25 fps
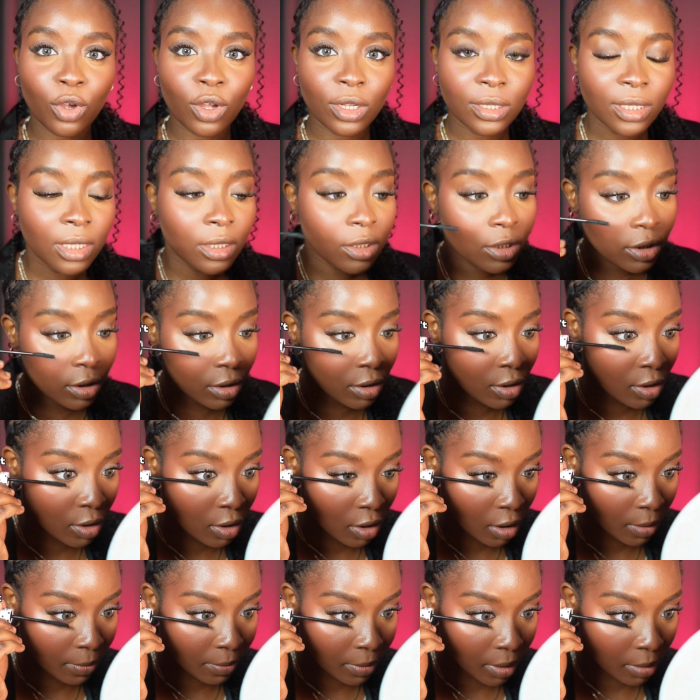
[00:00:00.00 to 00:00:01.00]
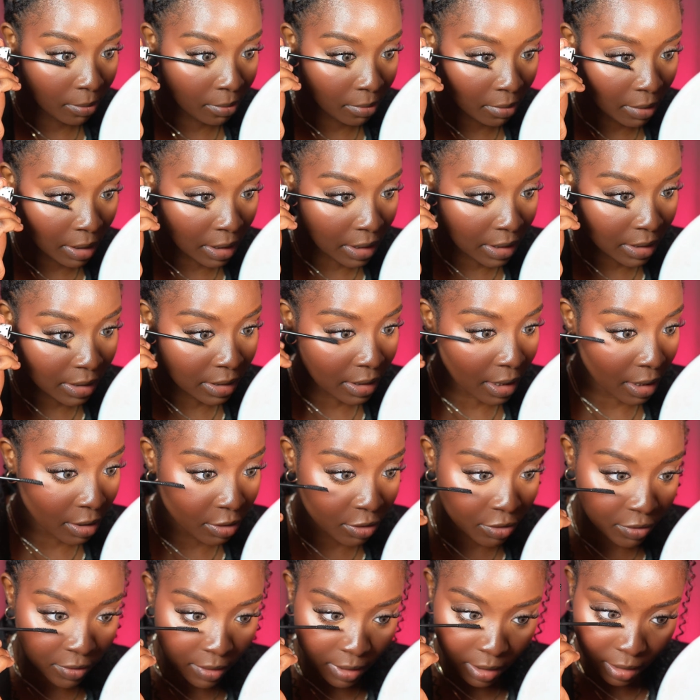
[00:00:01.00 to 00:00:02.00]
content should not be
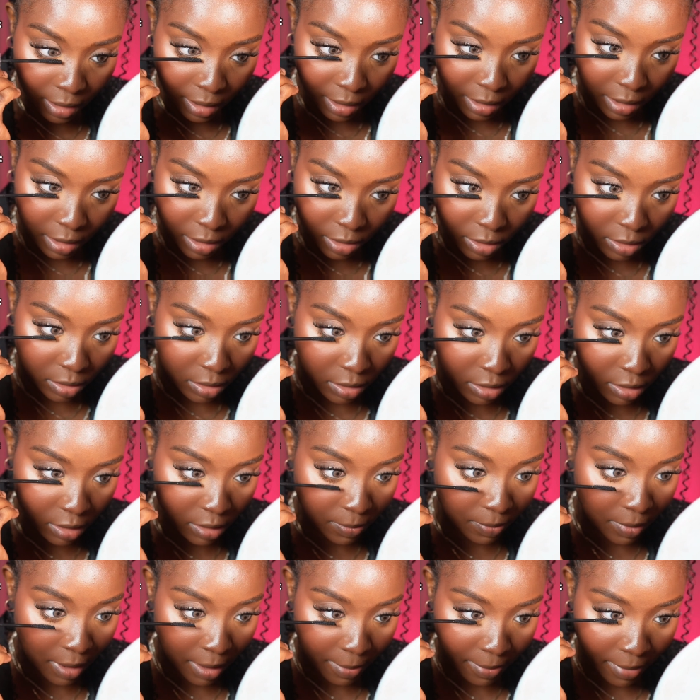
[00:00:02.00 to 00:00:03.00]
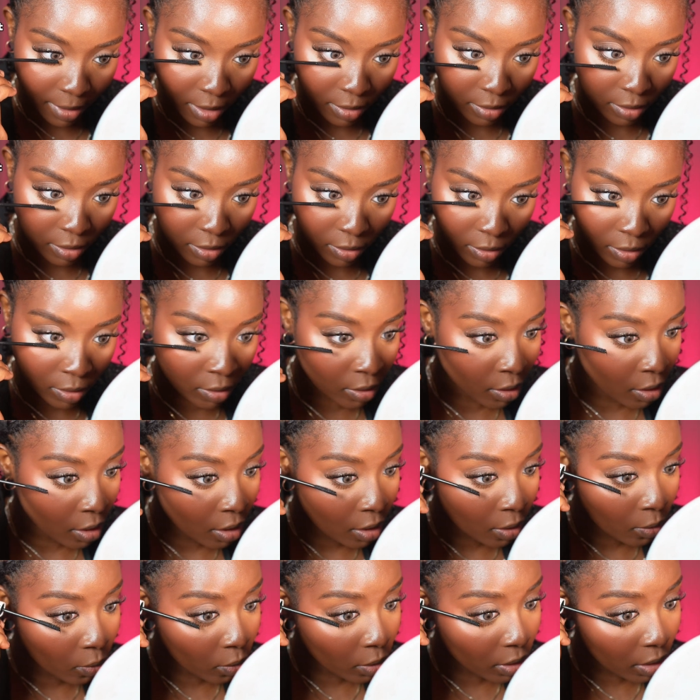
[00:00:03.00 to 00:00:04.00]
me-centric. Like, it shouldn't just be about you.
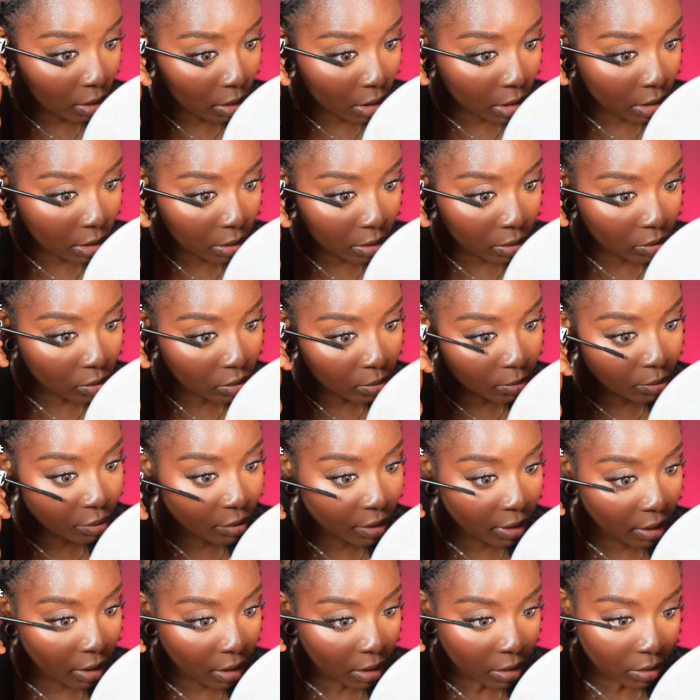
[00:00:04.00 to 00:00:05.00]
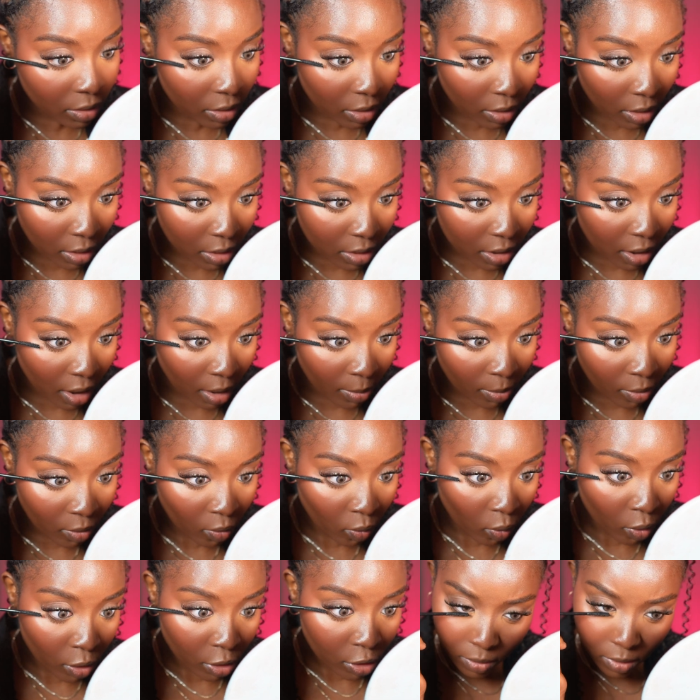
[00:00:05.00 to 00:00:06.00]
What are you bringing to the table?
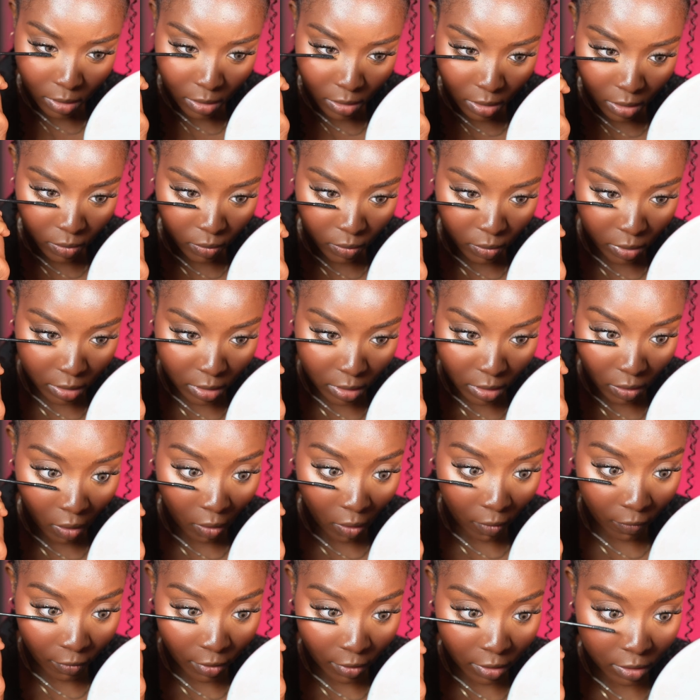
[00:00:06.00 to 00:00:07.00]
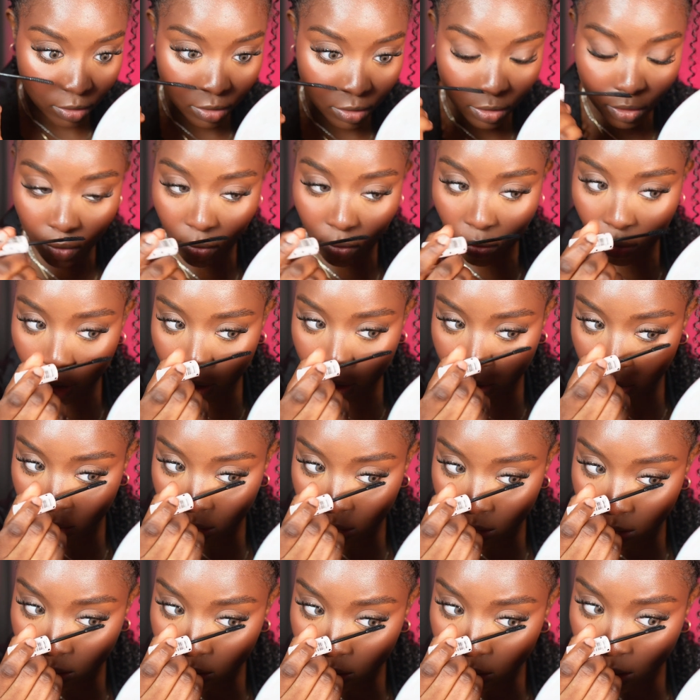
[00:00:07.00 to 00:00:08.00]
What do you want to offer to your
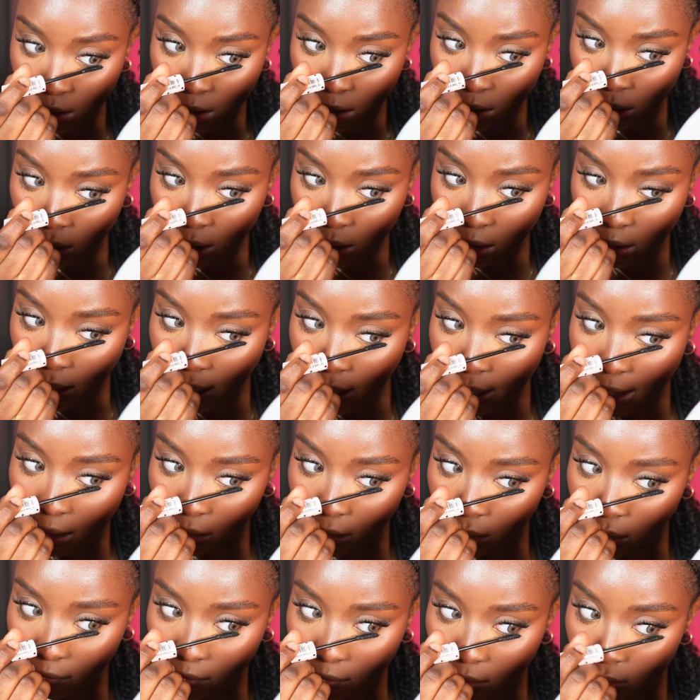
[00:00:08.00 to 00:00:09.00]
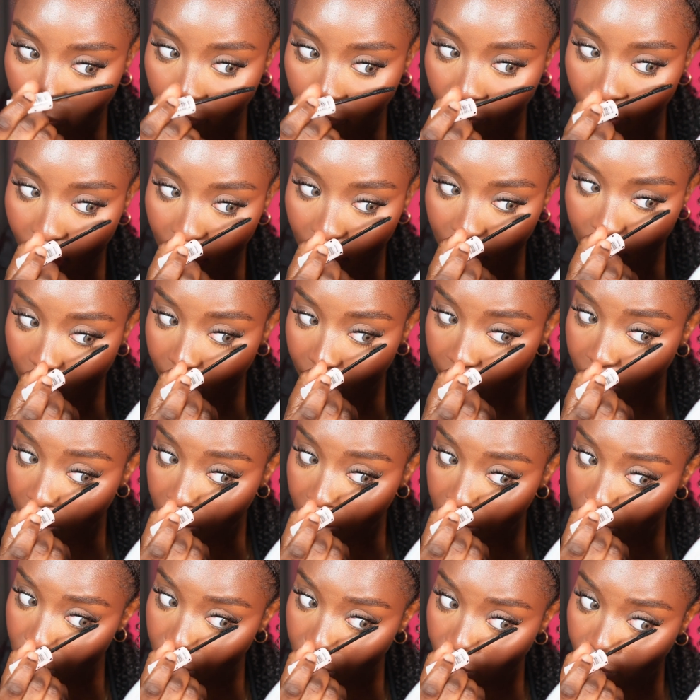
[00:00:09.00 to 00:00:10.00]
audience? Yeah, I love the fact that
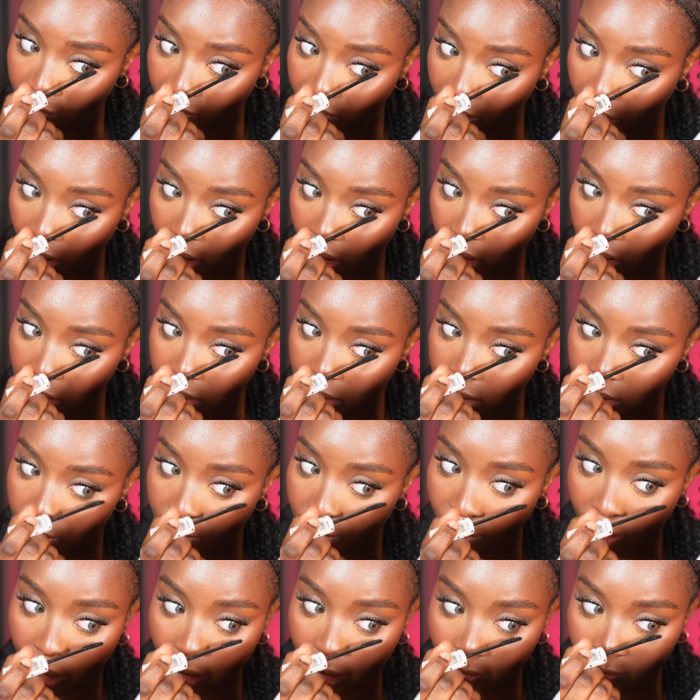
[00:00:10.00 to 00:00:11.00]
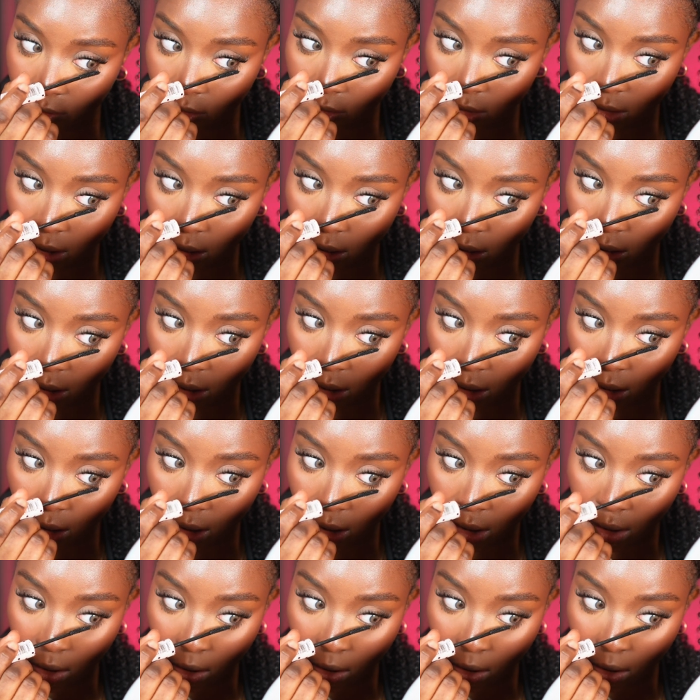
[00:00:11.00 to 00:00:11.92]
people do vlogs, but I feel like